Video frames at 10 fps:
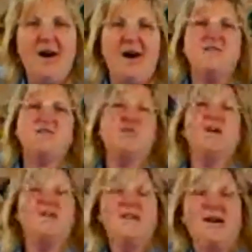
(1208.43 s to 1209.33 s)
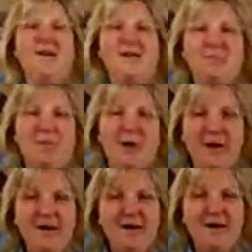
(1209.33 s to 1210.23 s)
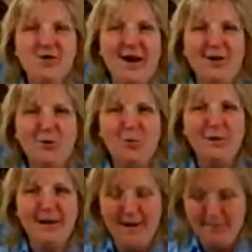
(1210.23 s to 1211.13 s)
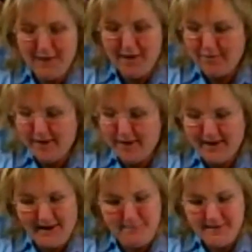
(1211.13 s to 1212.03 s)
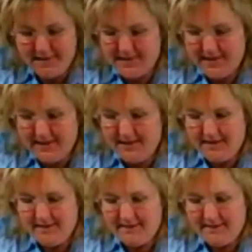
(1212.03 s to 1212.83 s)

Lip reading: I saw that Bonnie Hunter had quilt cam the other night. I missed it.